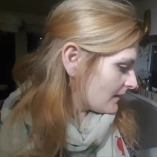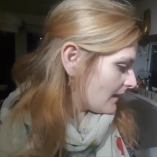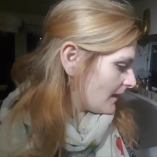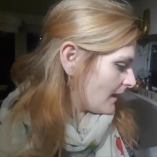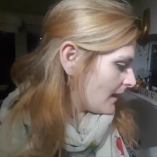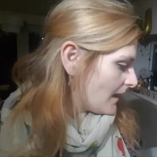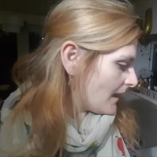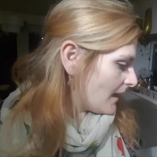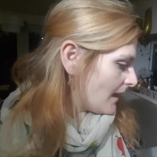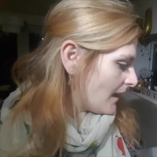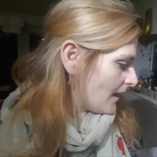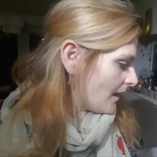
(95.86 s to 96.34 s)

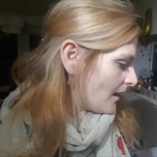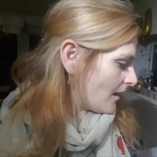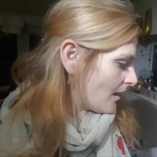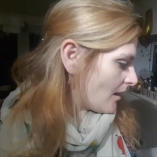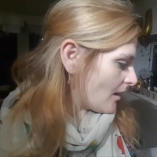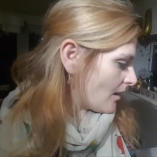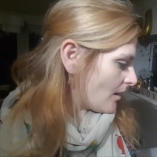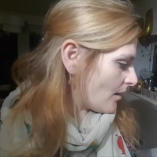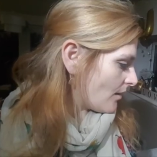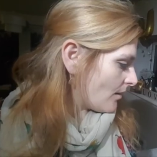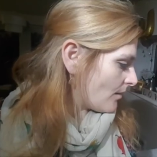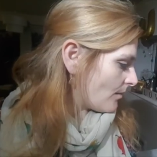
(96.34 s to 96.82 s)

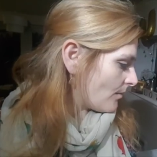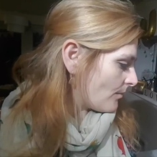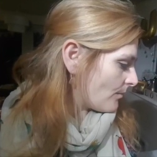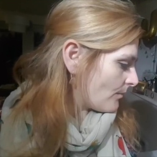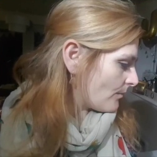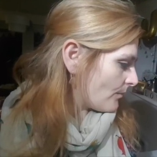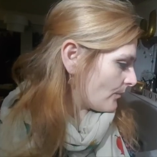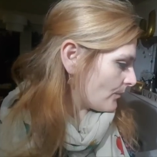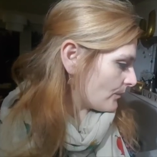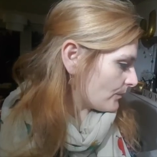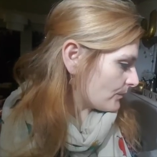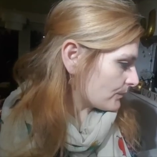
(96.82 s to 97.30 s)

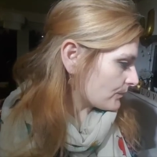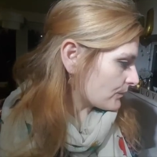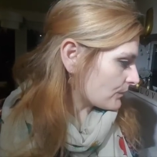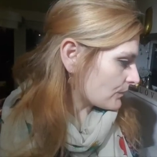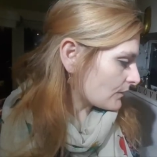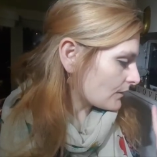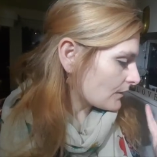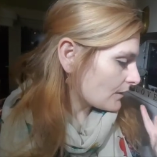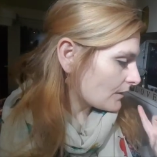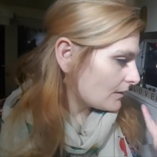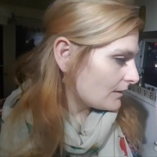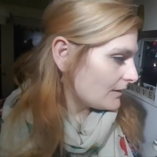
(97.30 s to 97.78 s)
And
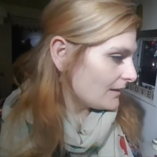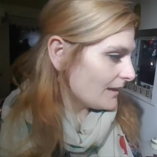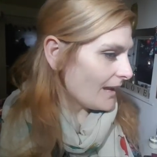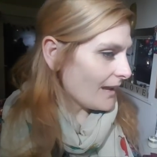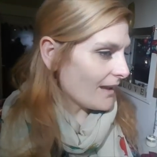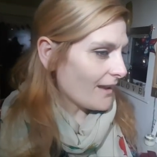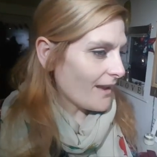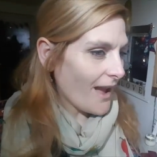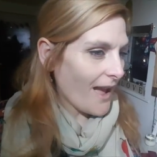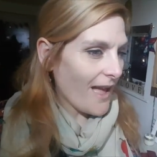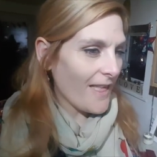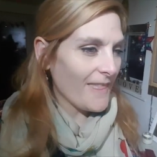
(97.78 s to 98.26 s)

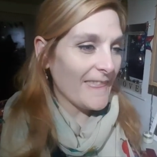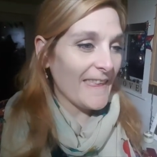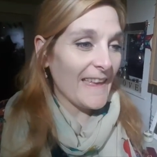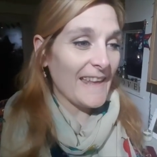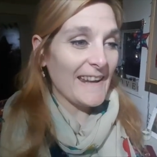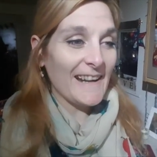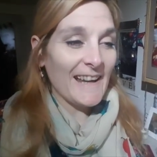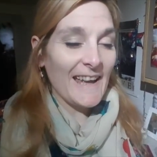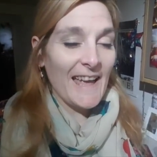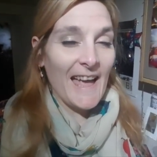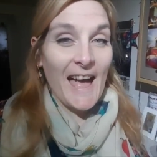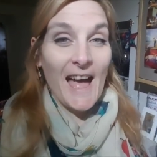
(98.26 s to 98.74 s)

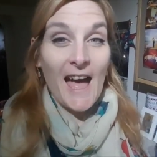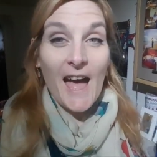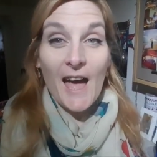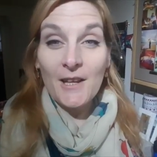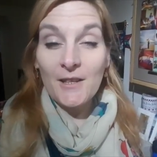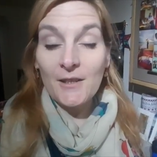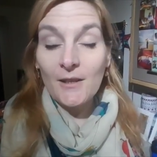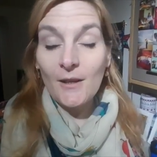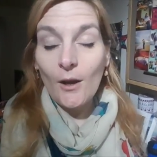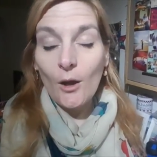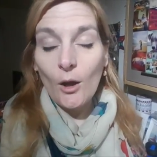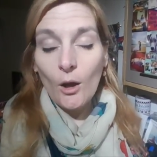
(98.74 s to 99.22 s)
then I
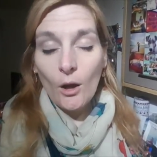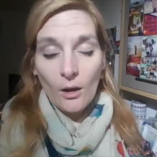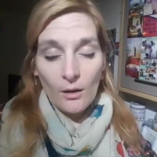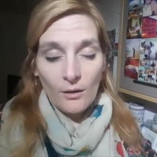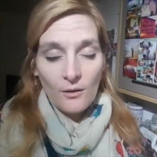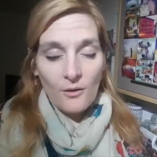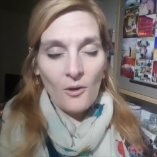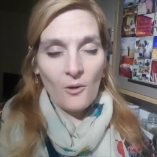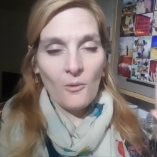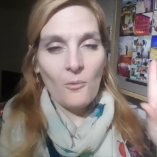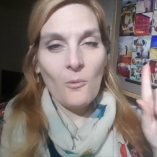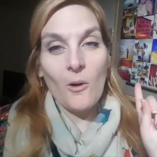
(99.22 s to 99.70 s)
had
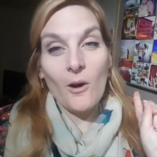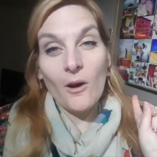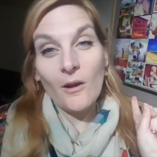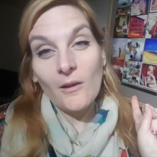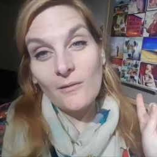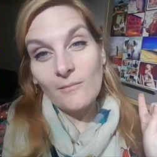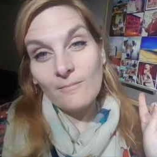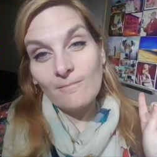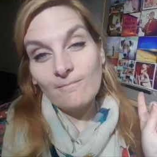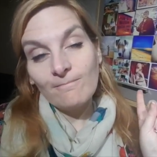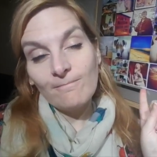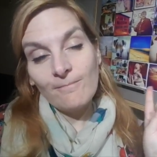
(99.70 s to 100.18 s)
not
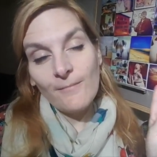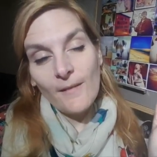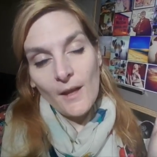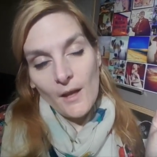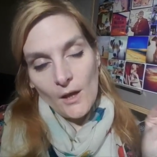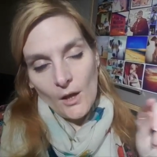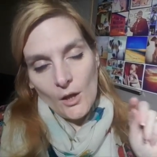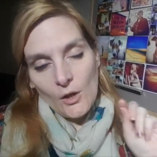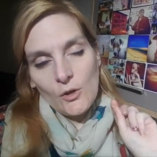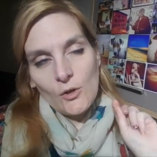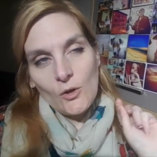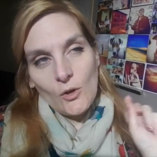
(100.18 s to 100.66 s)
one,
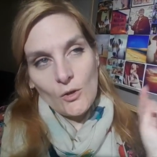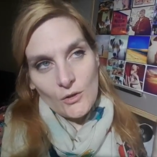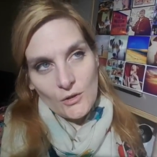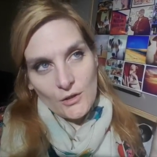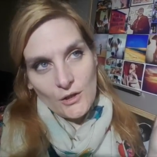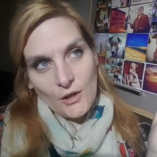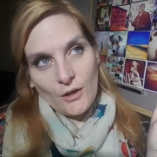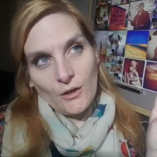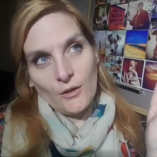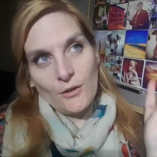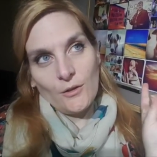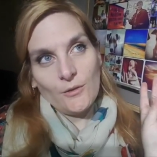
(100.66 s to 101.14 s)
not
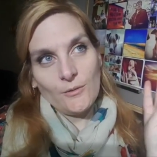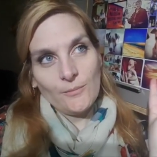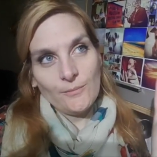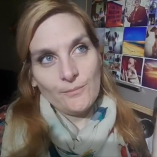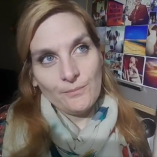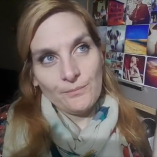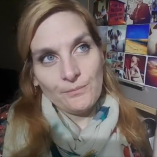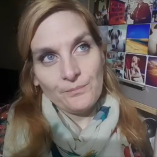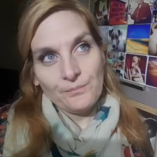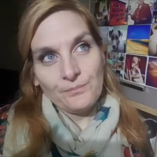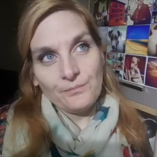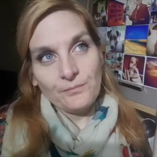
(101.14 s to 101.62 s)
two,
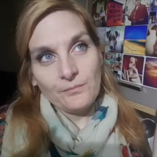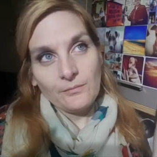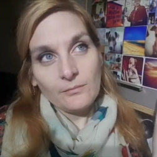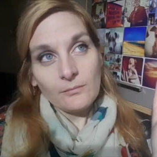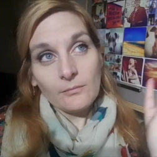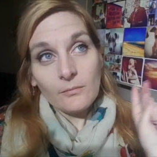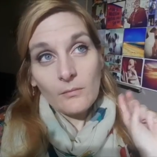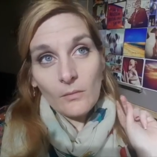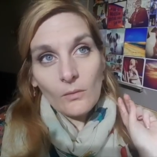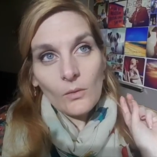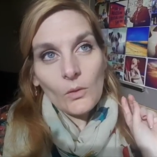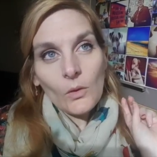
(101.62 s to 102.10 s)

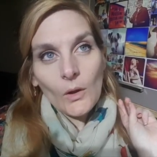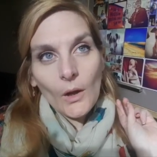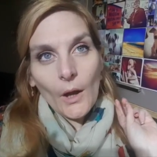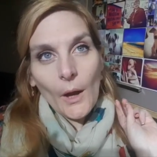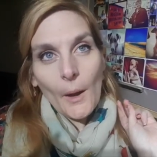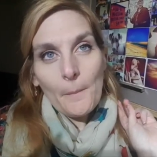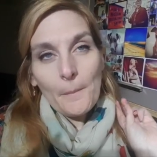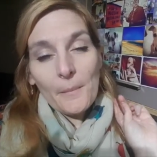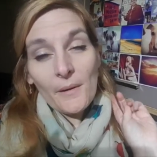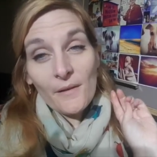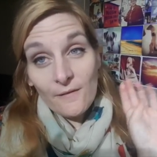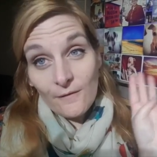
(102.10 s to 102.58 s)

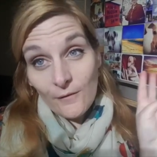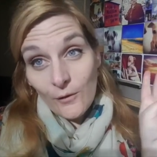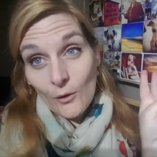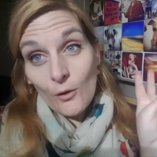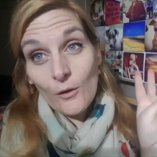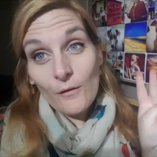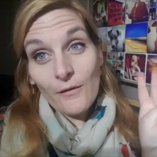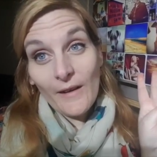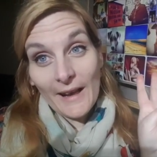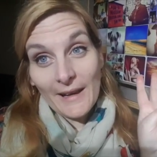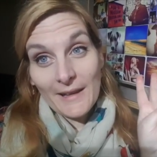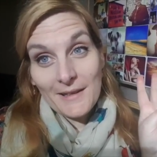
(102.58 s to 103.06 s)
but
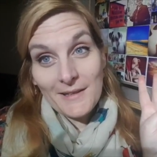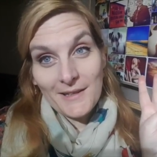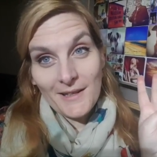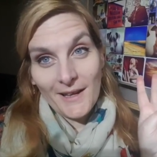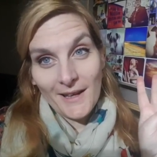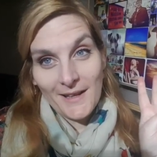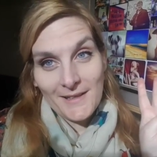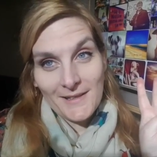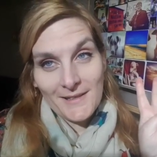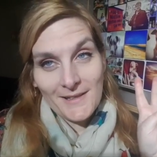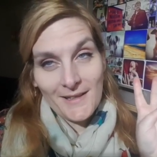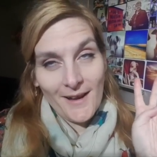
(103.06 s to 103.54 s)
4
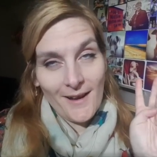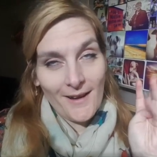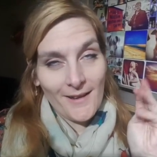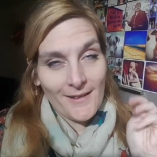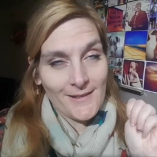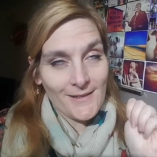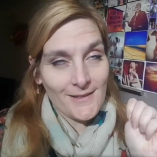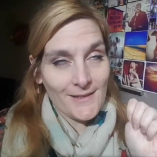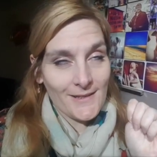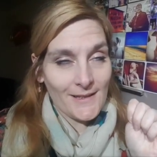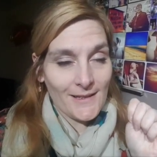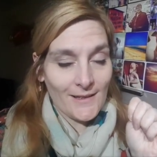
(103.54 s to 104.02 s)
Valentine's
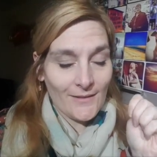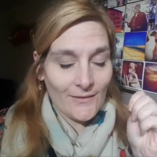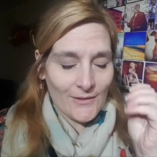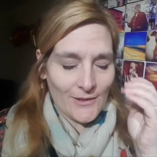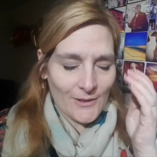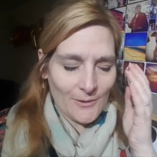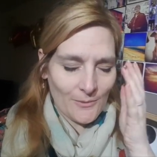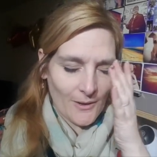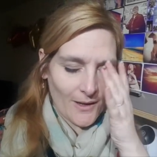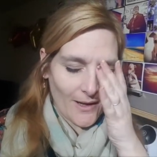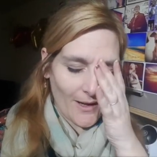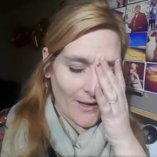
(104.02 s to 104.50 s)
cards delivered
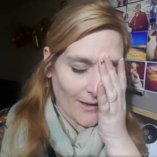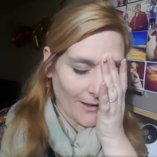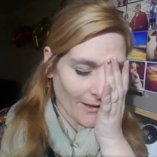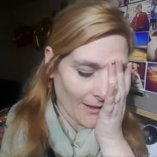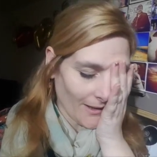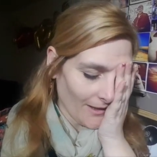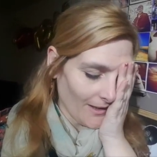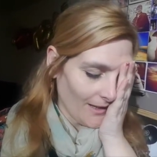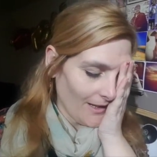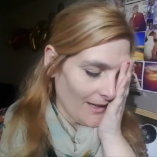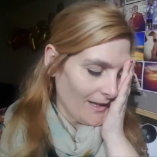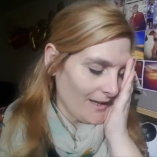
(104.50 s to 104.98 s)
to
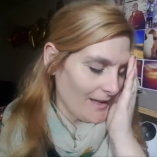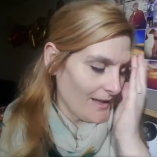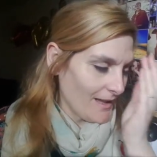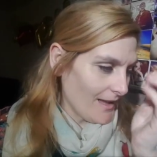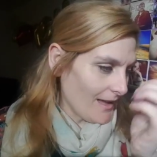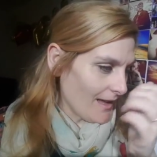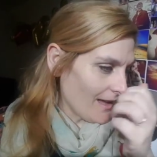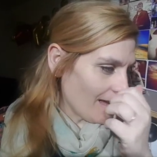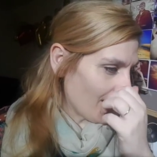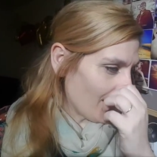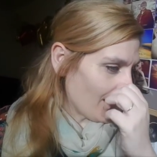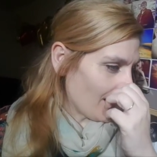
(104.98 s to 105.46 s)
work.
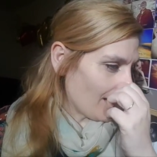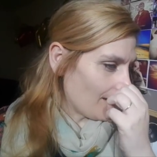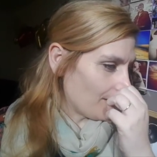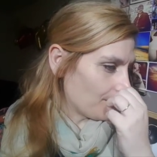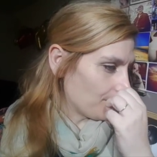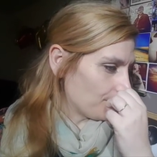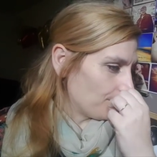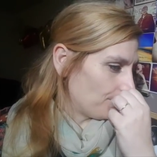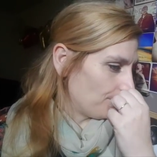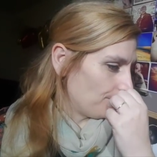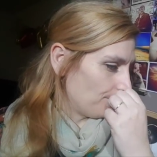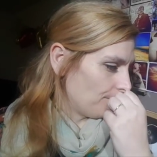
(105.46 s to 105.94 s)

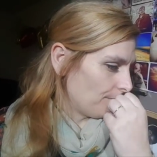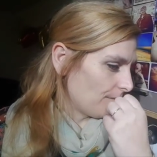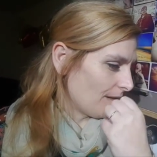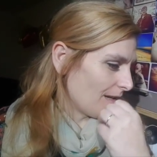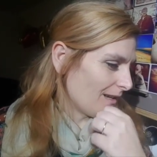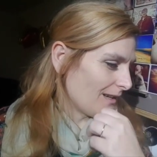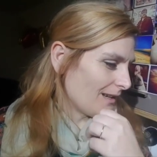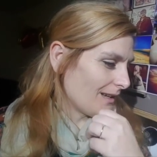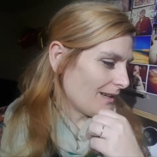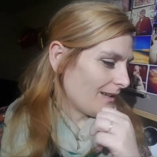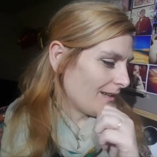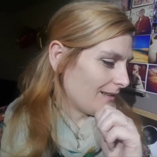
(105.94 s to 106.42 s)
I
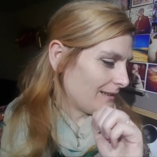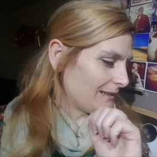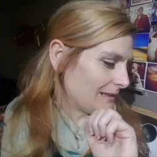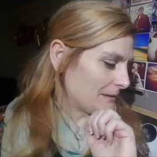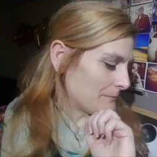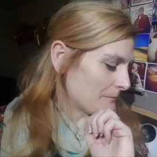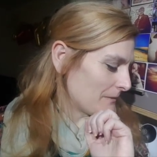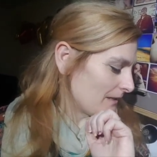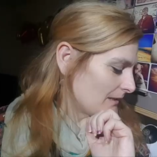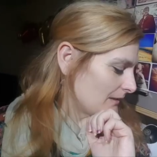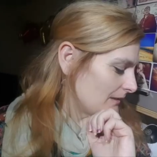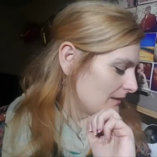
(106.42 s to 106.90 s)

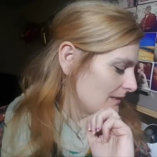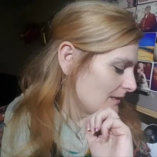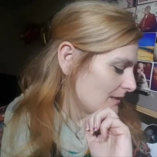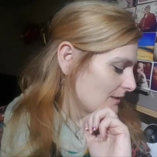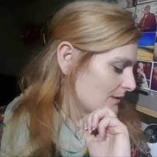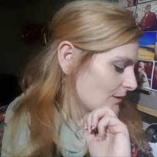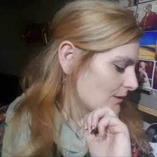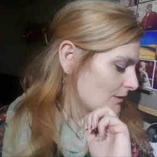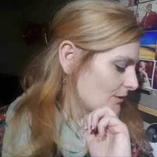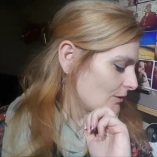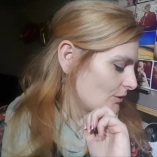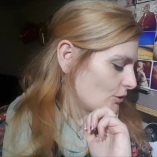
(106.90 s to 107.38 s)

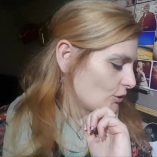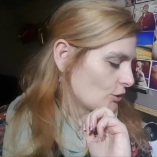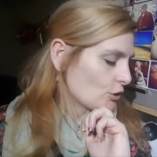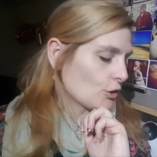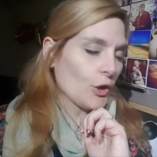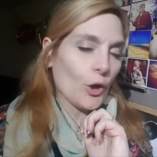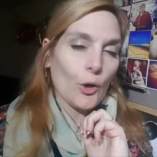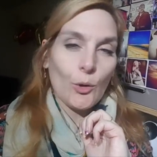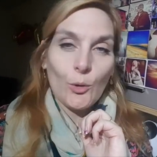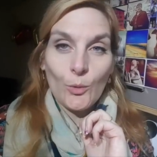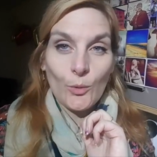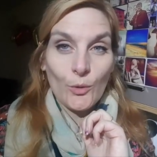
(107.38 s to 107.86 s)
might
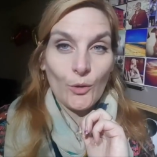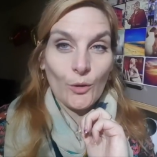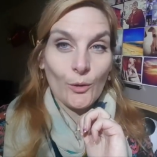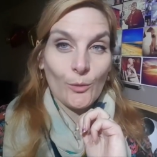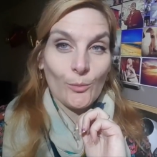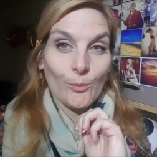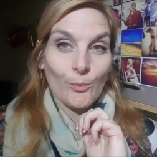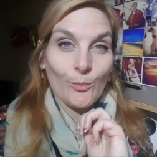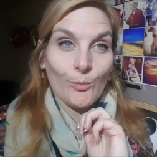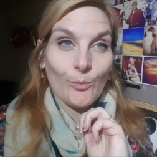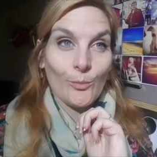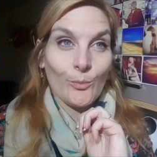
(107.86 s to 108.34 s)
show you
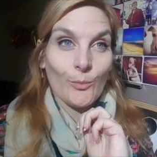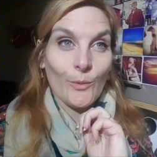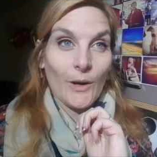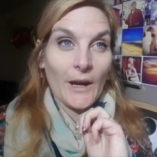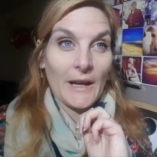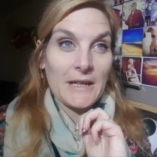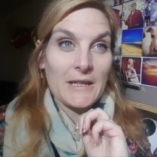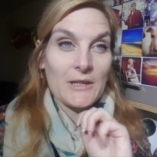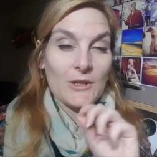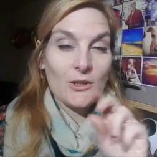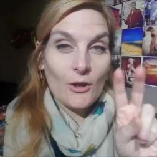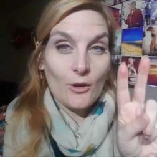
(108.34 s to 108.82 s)
them.
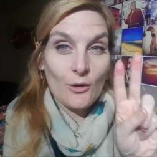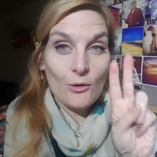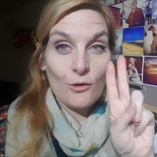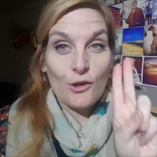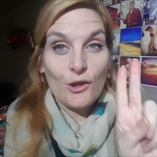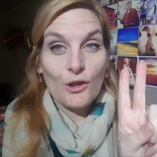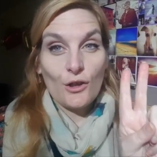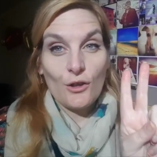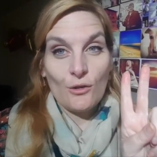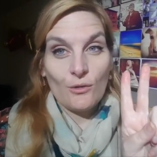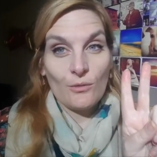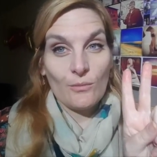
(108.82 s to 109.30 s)
I can show you
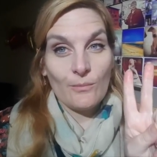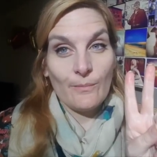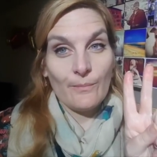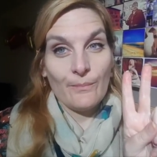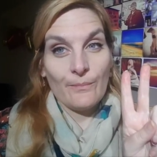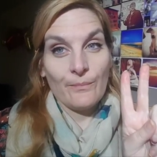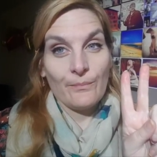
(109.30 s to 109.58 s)
2.